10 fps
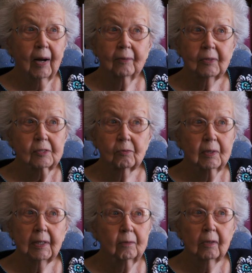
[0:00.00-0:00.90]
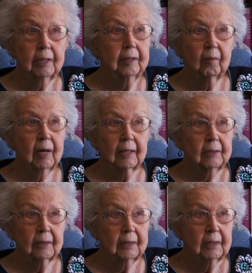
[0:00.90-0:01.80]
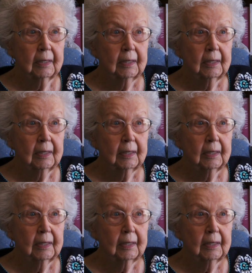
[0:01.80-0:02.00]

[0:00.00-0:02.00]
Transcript: I was really worried about her,